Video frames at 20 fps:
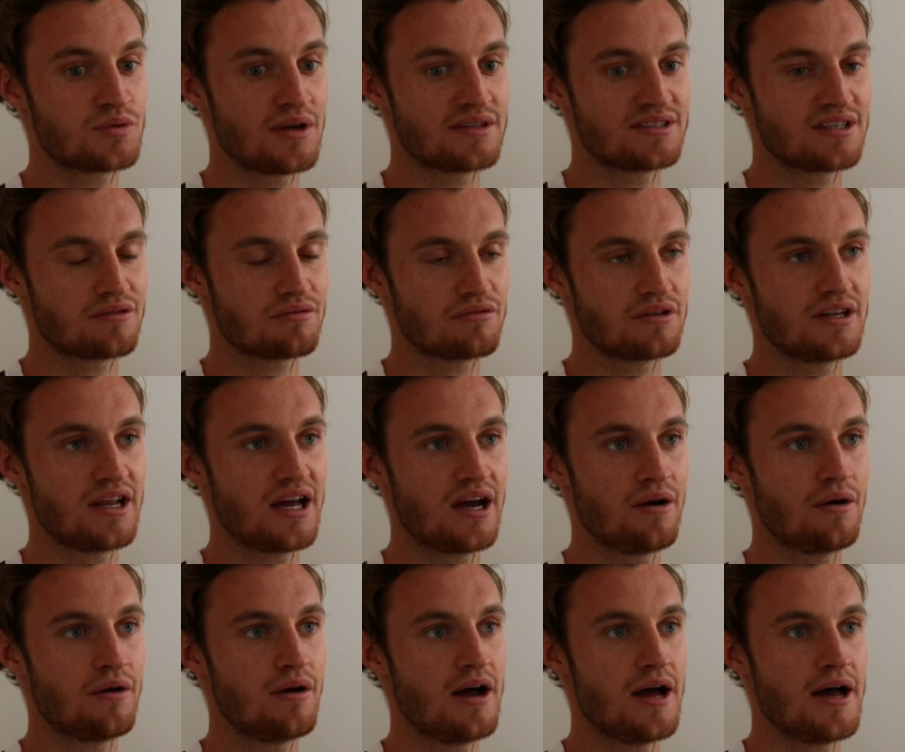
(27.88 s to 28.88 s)
23
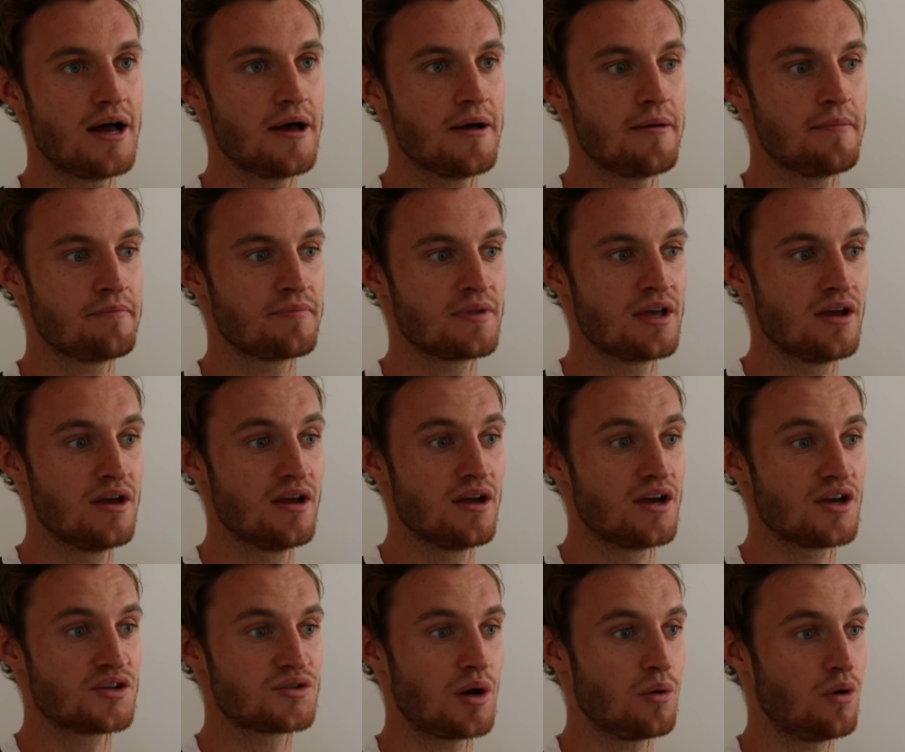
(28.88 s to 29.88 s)
now.
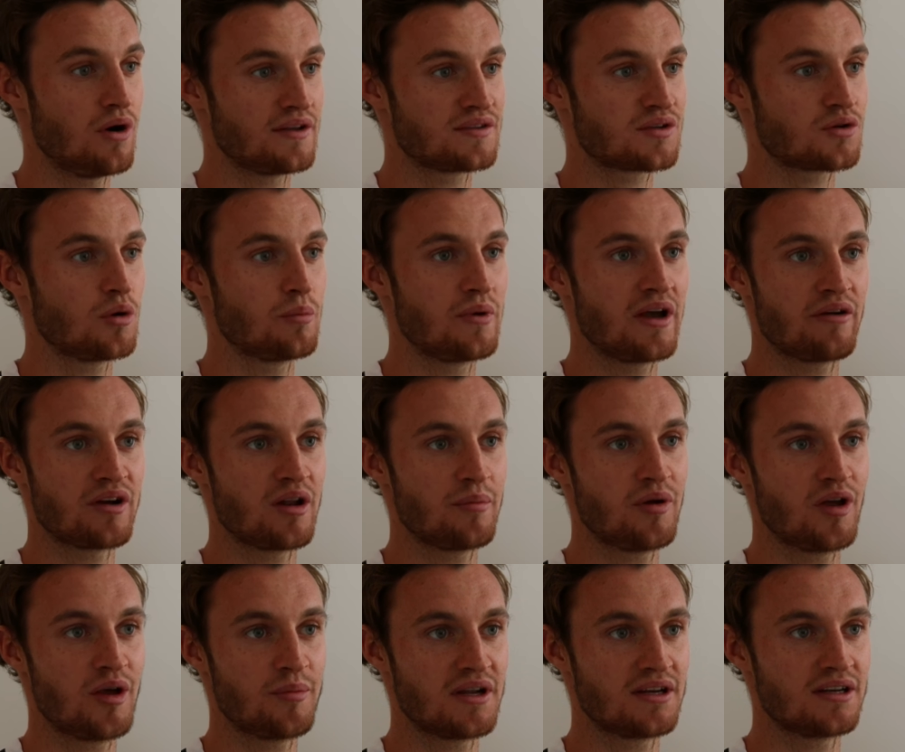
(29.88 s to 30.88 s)
So I wanted to come here
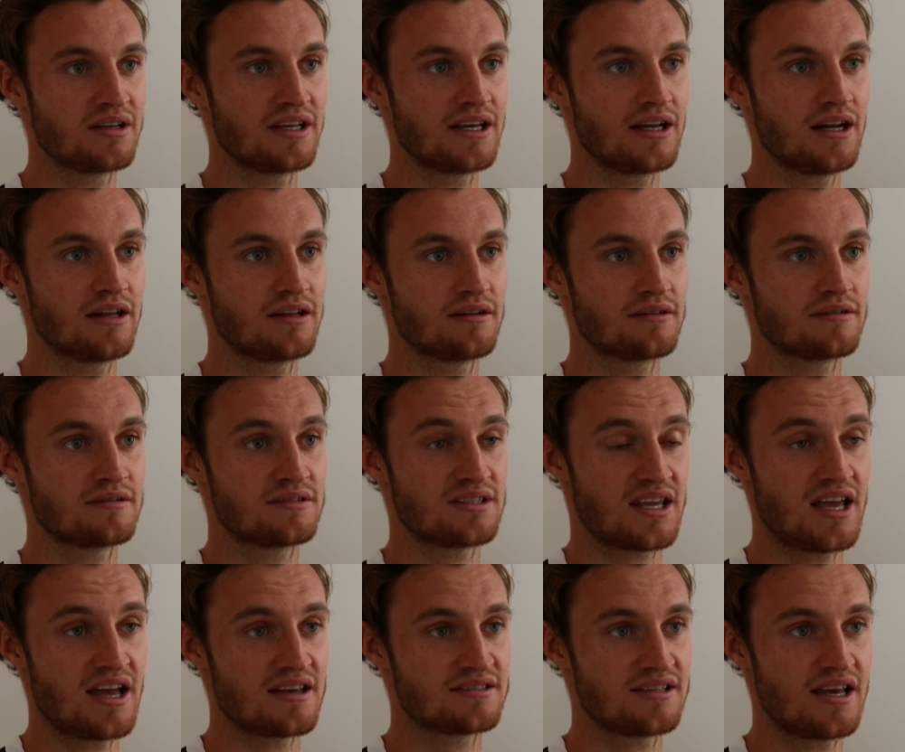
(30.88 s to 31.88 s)
on a permanent deal
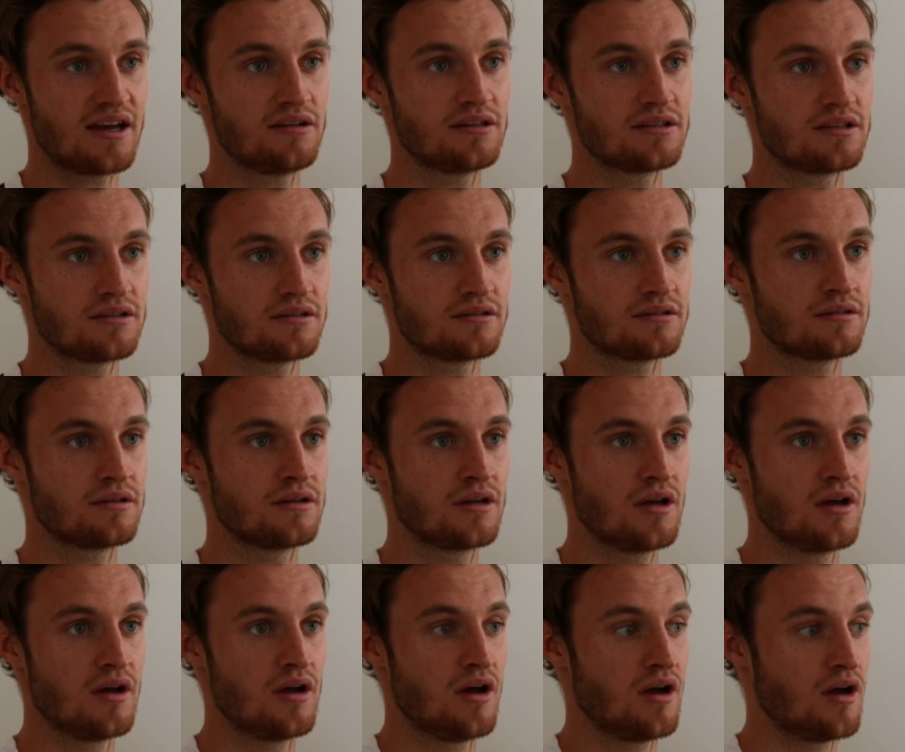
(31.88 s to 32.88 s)
and to get settled.
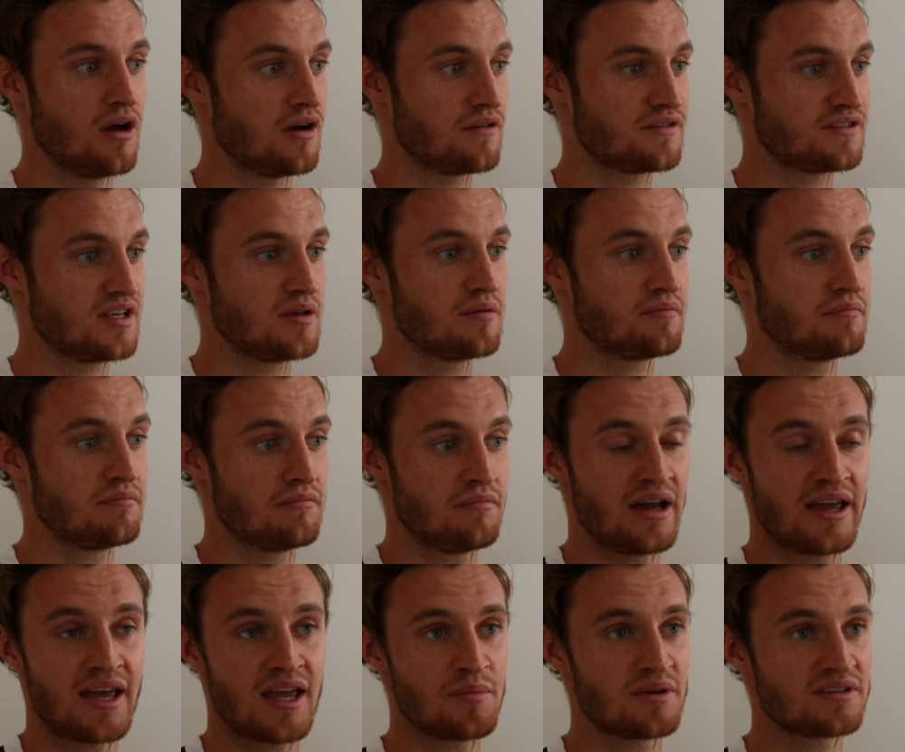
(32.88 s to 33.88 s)
And
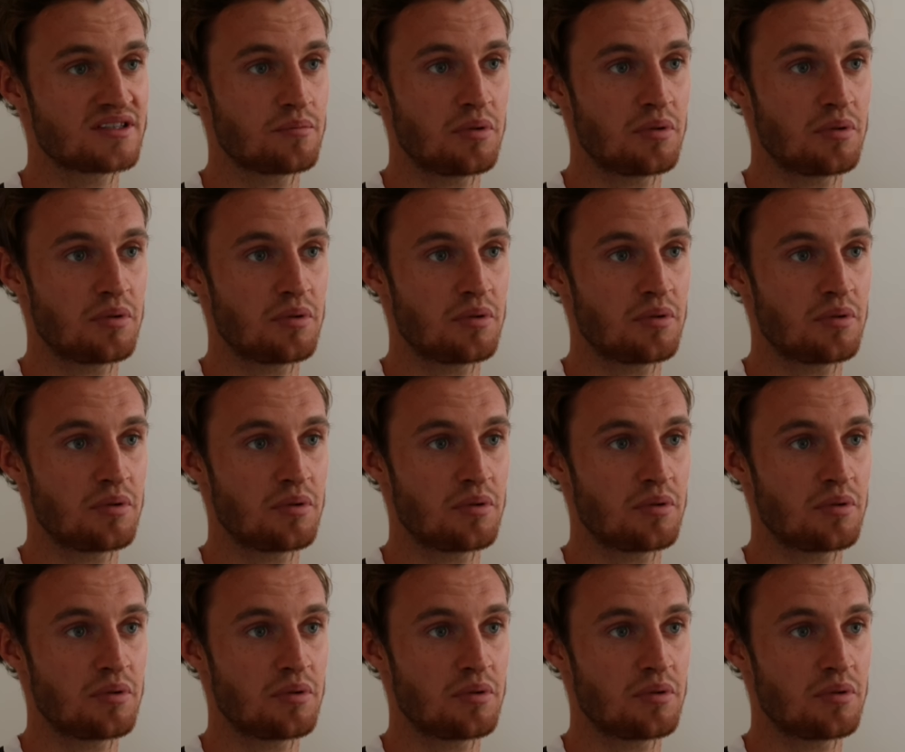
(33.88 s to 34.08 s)
obviously my